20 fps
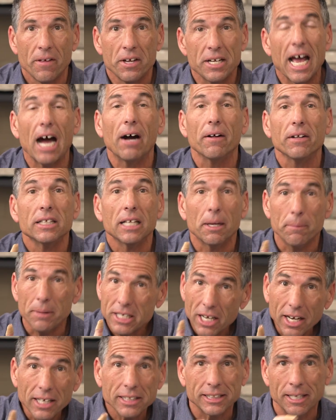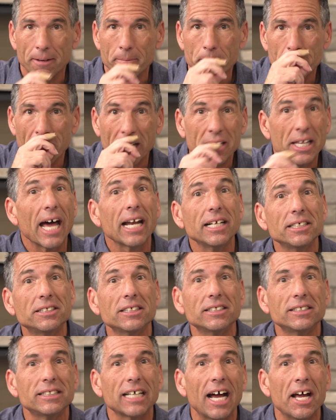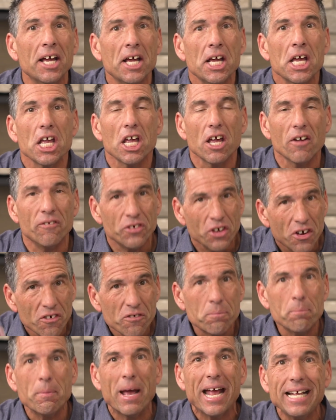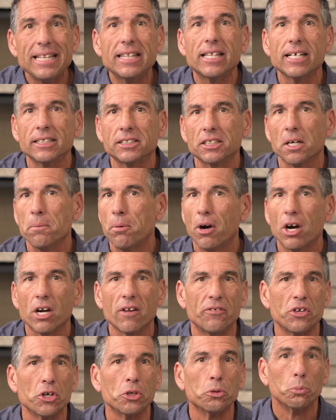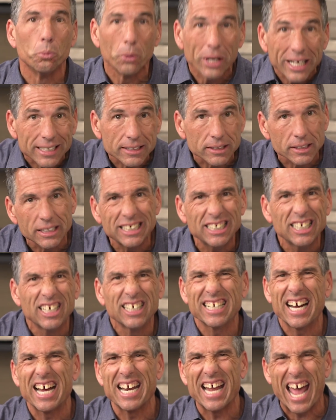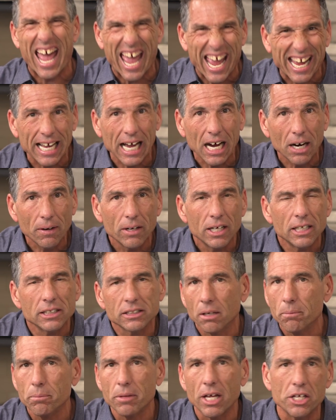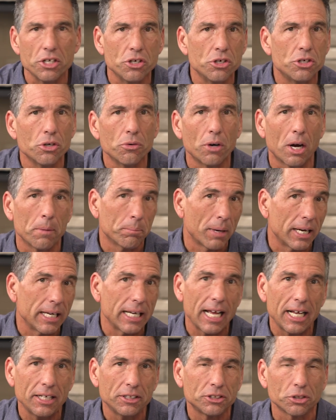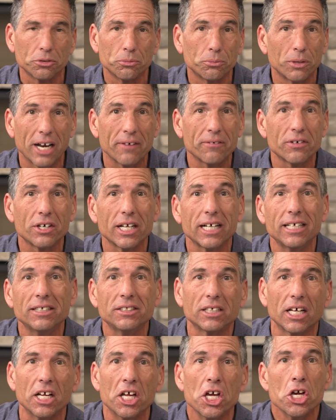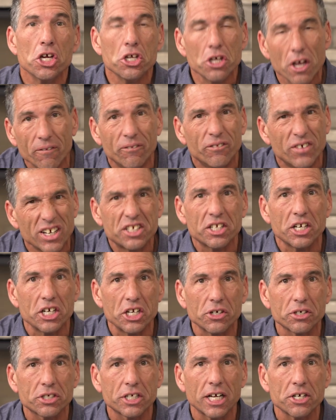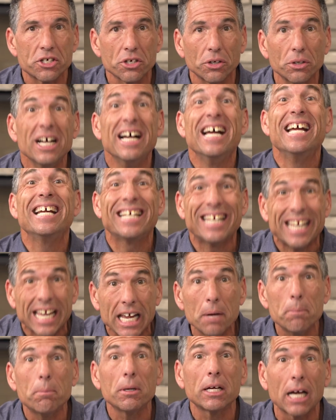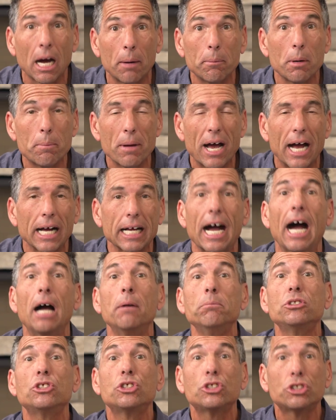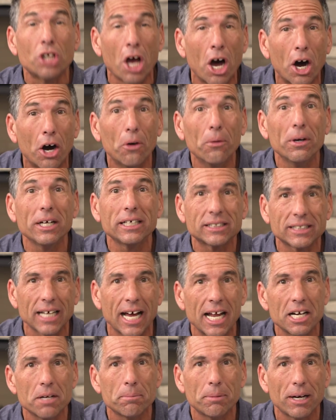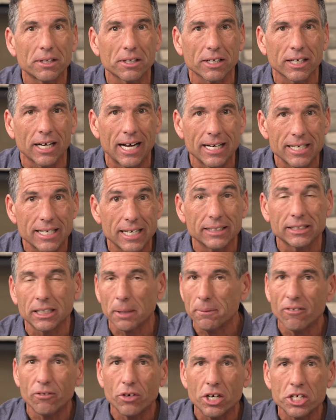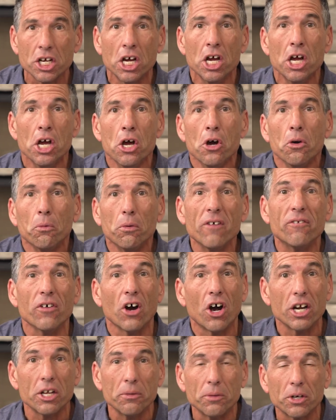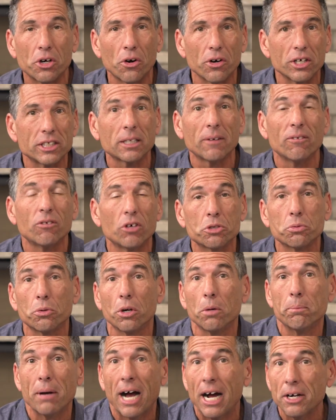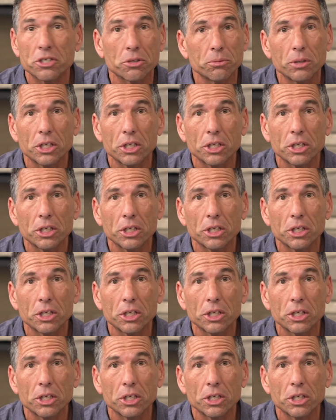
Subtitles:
Now, let me tell you something, and that is that if you've made this a part of your weekly kind of hangout, something that you do on Mondays or whatever it is that it fits into your schedule, keep coming back. I'm so excited about the content, some of which we've already recorded, some of which we're about to